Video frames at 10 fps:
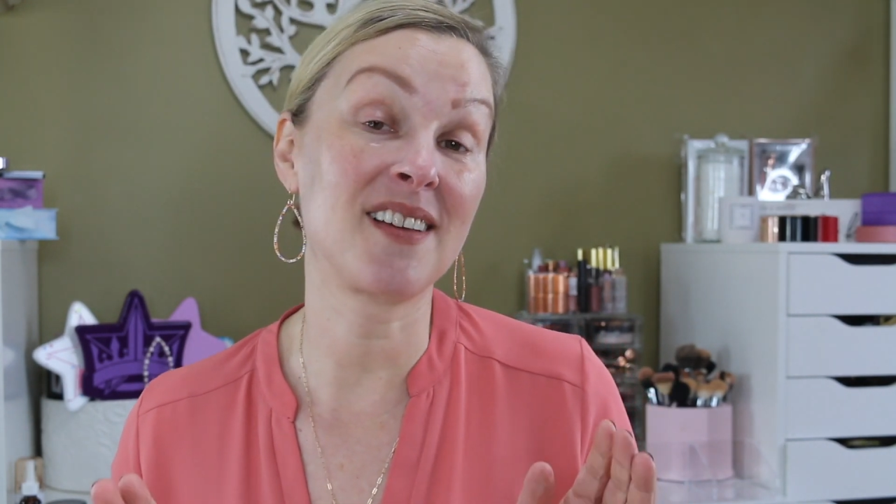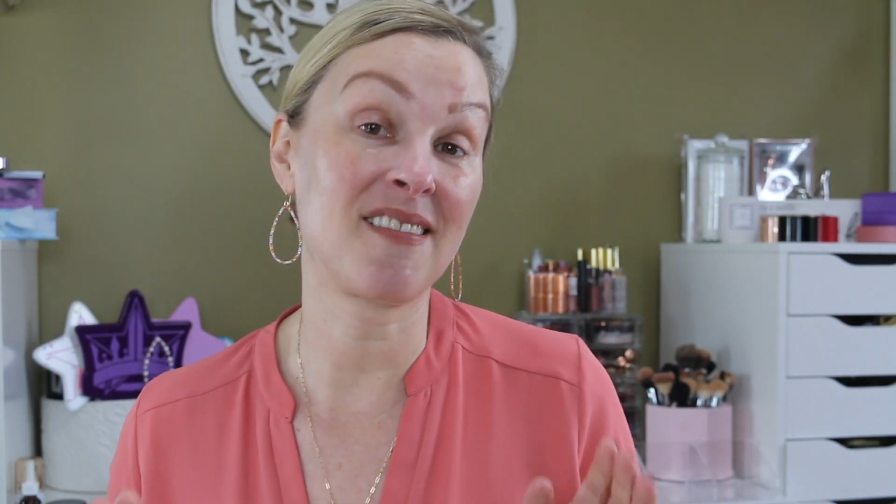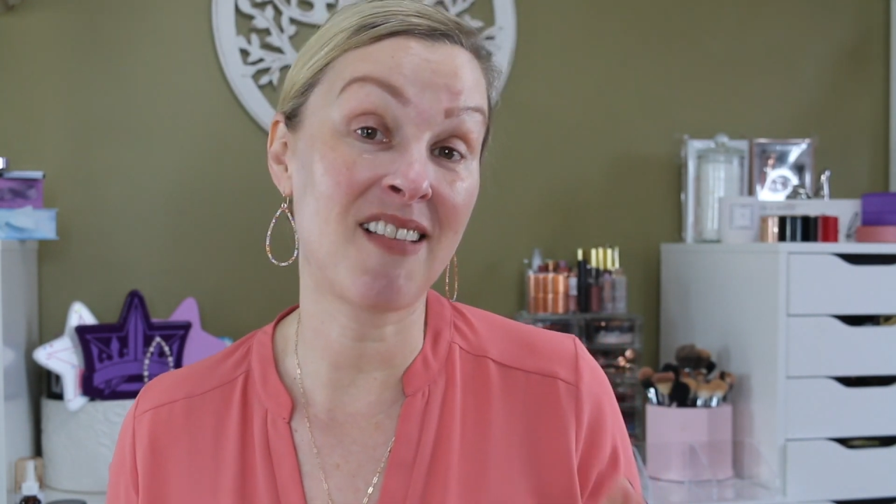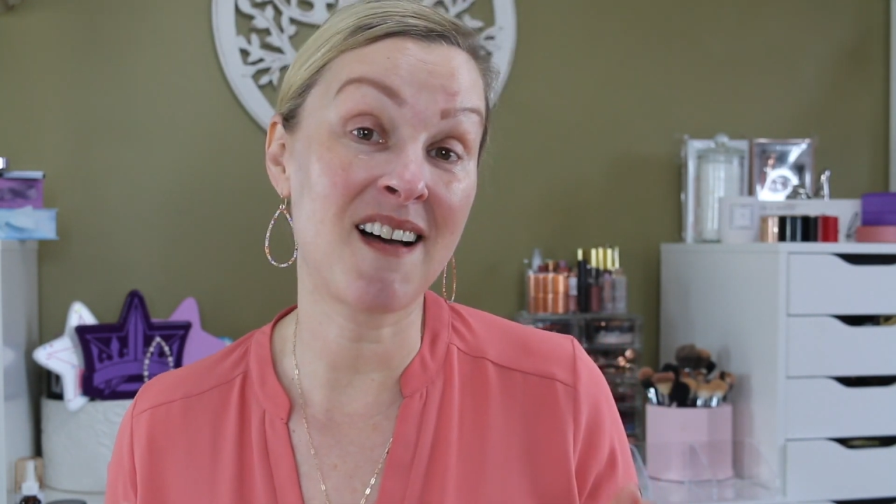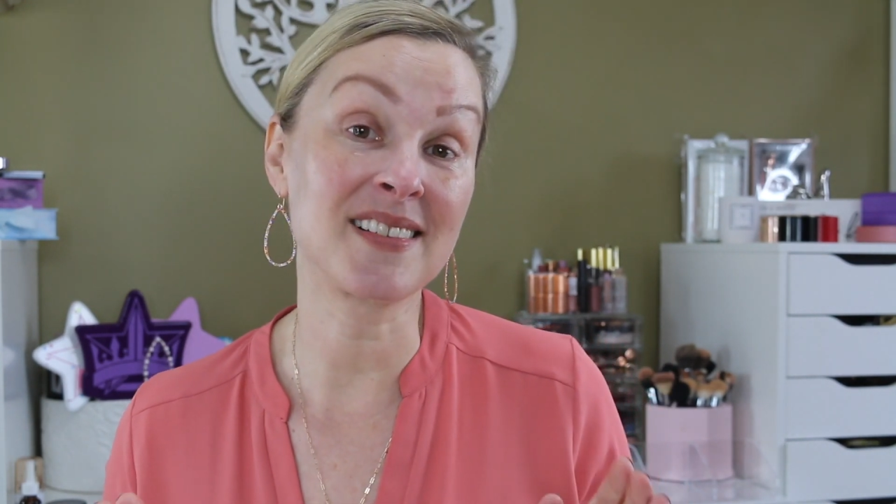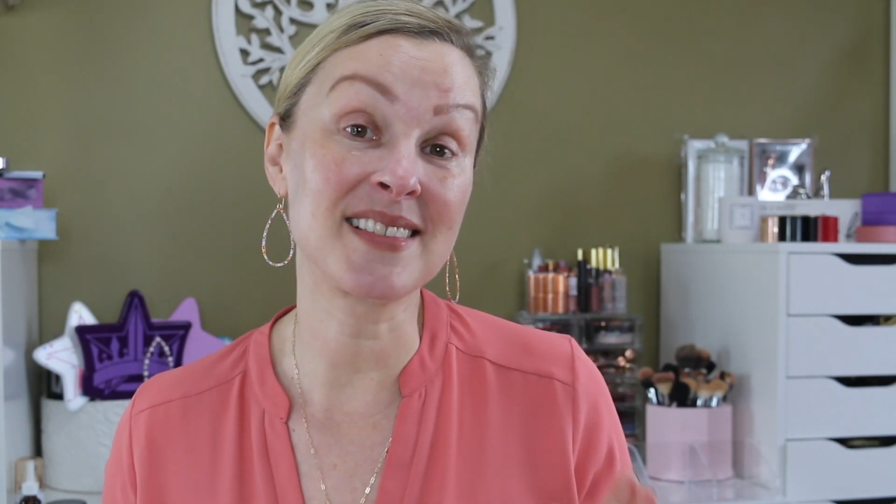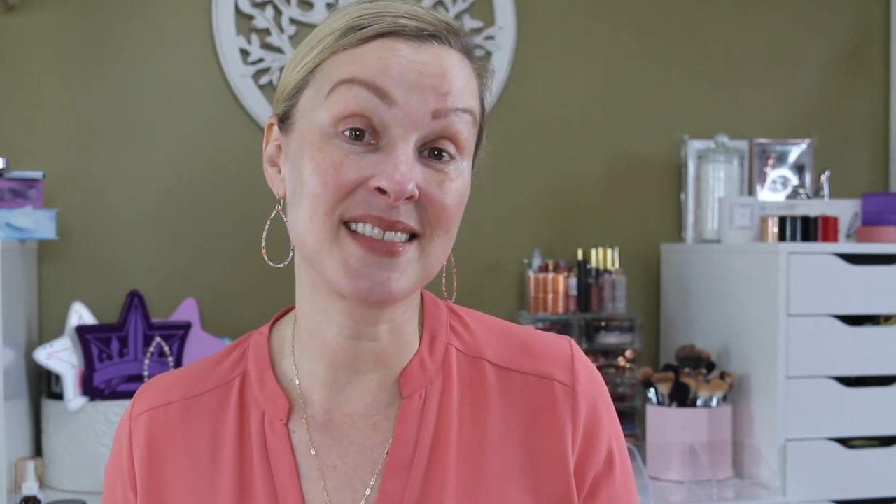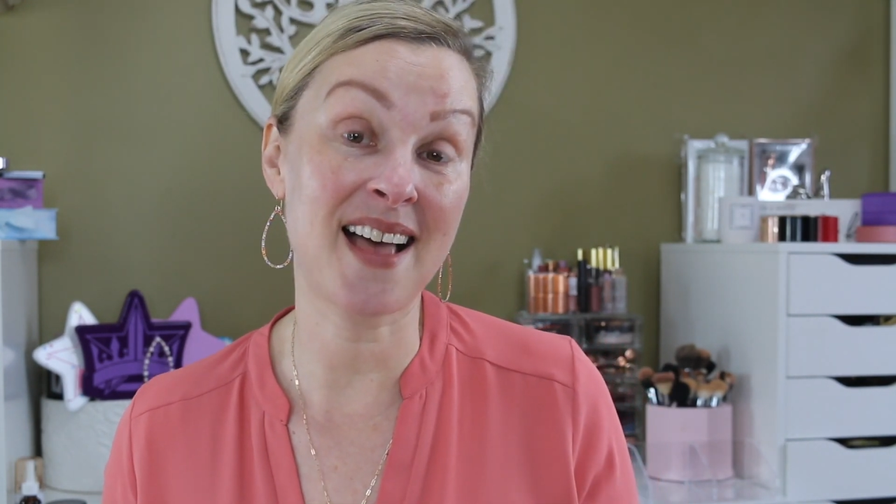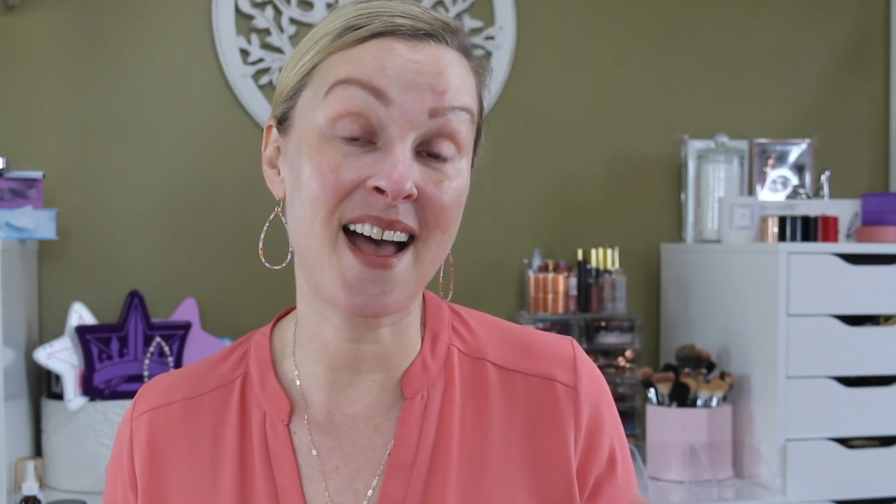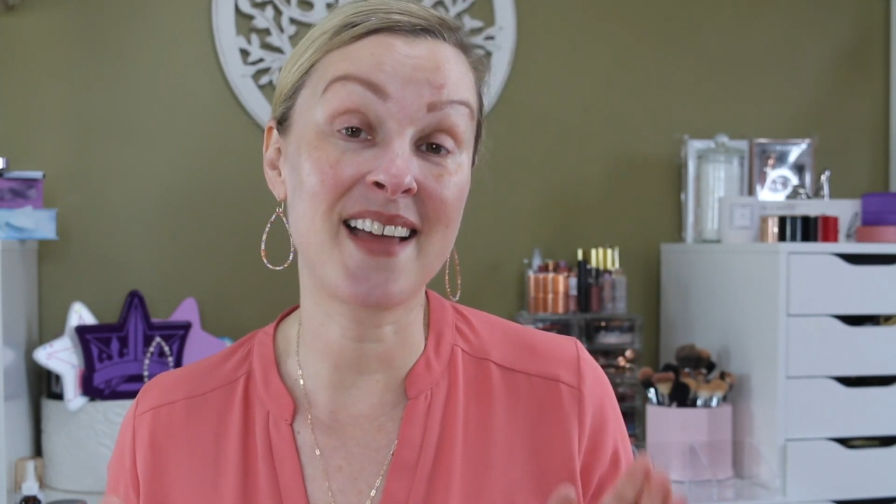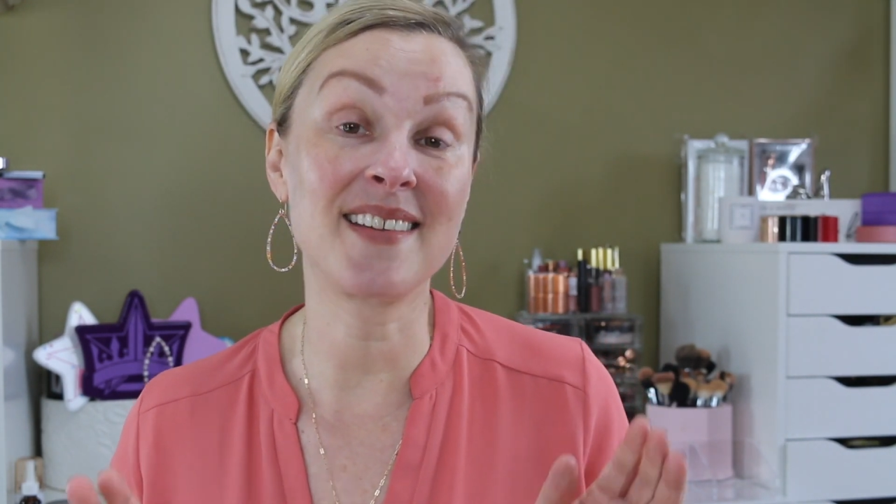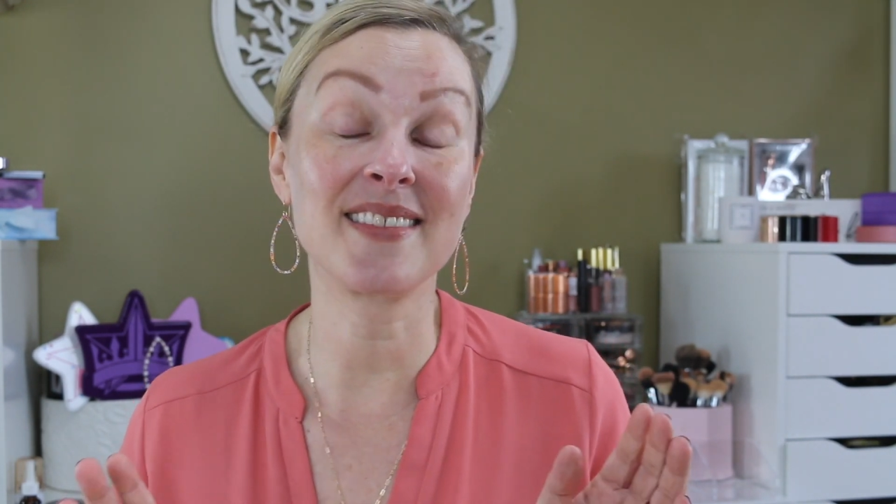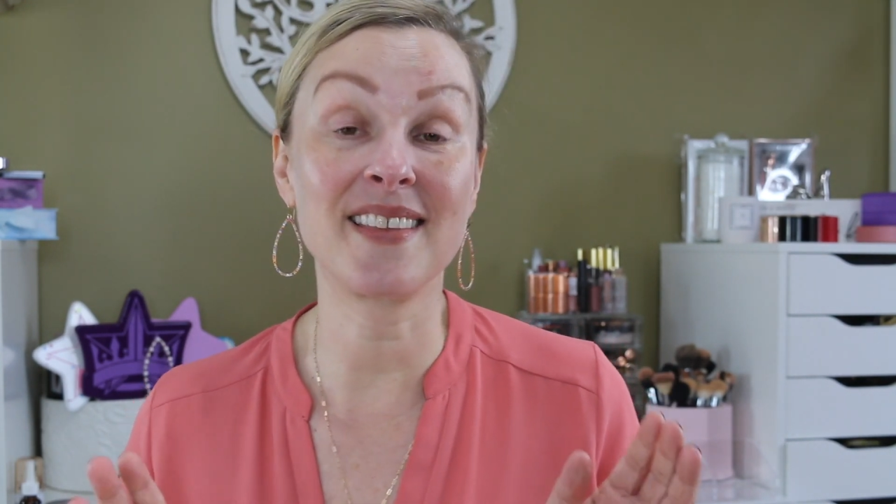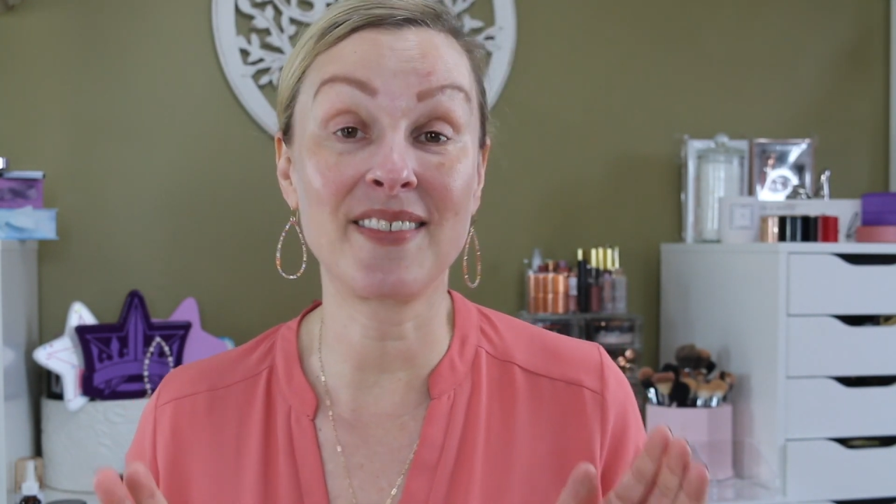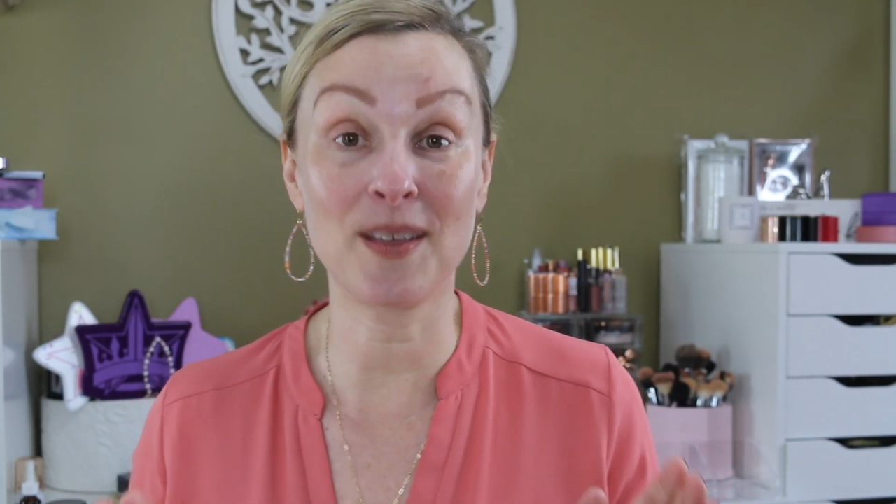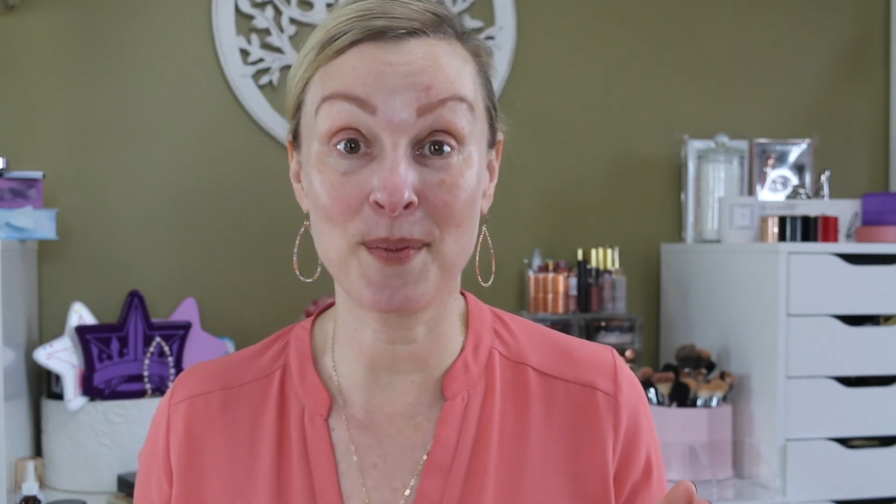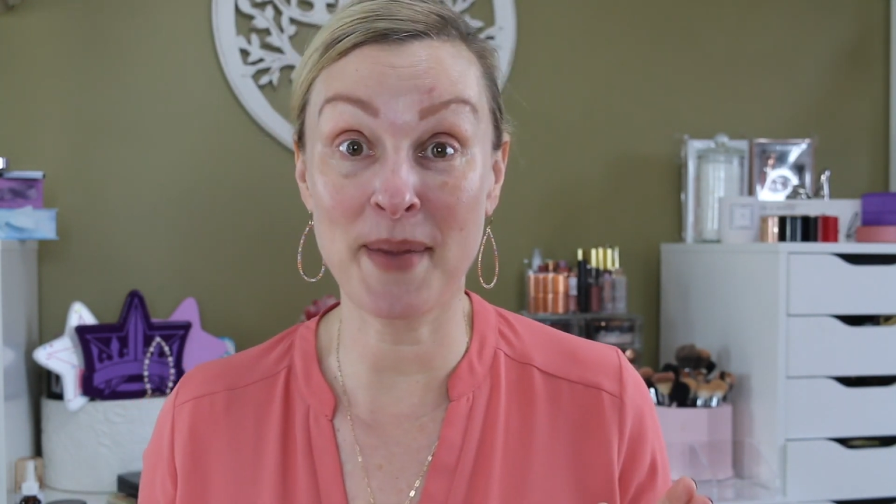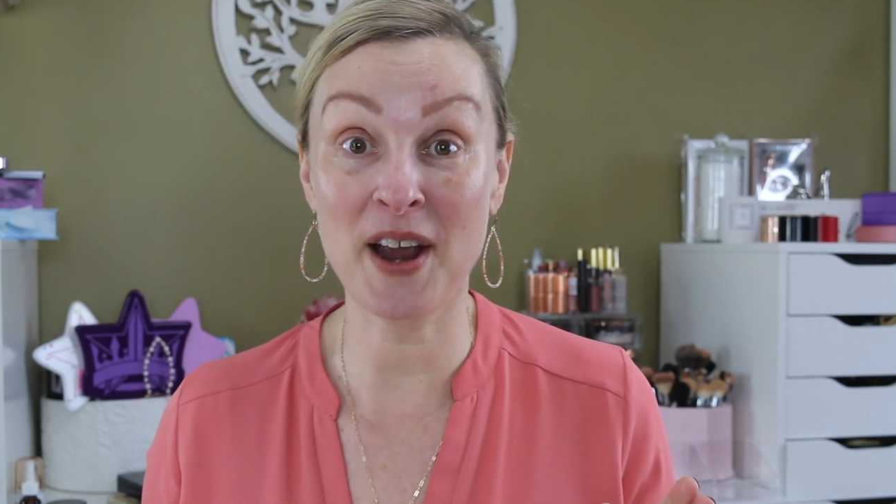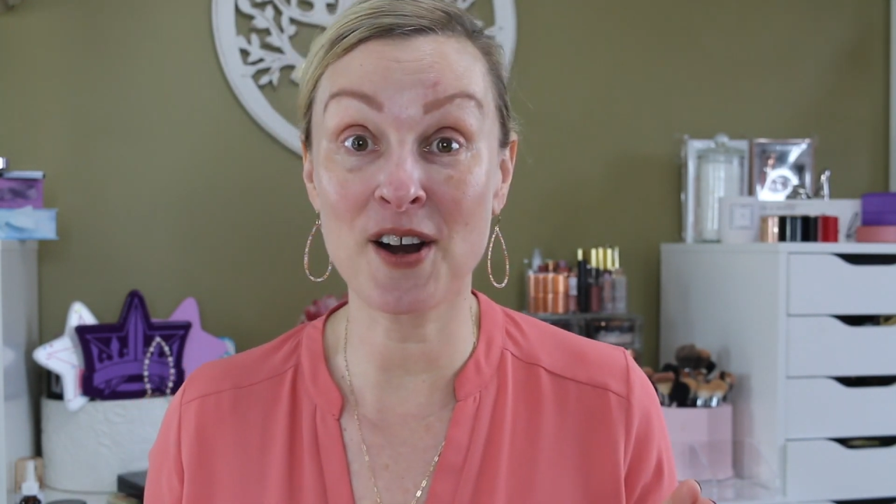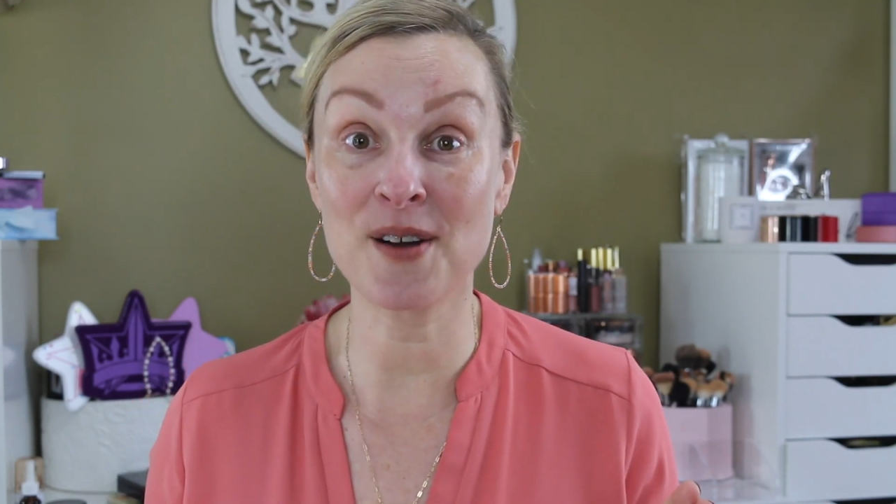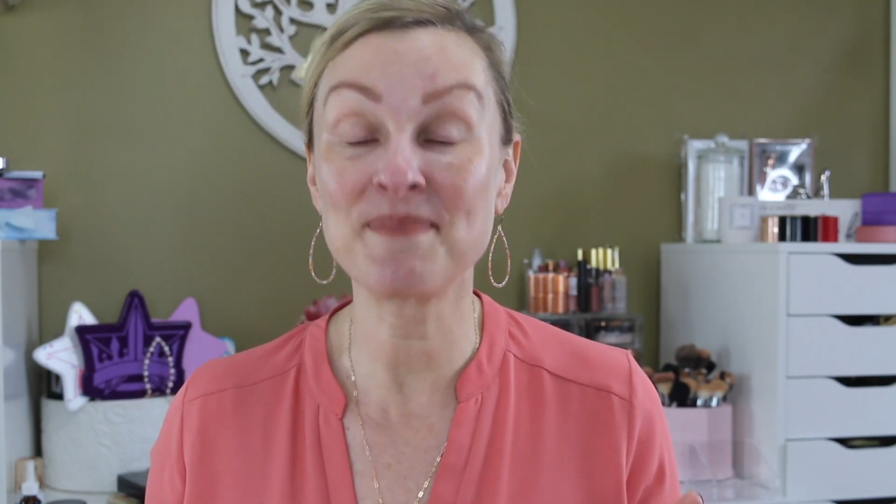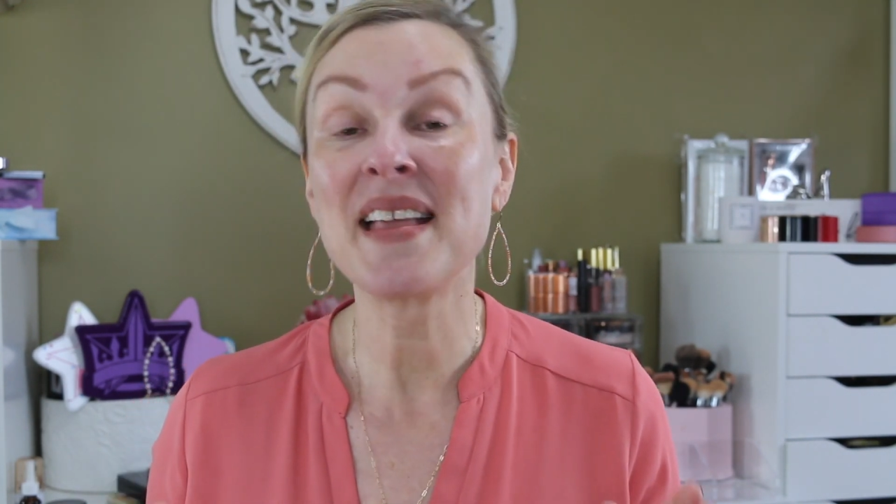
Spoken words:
alongside the LaMer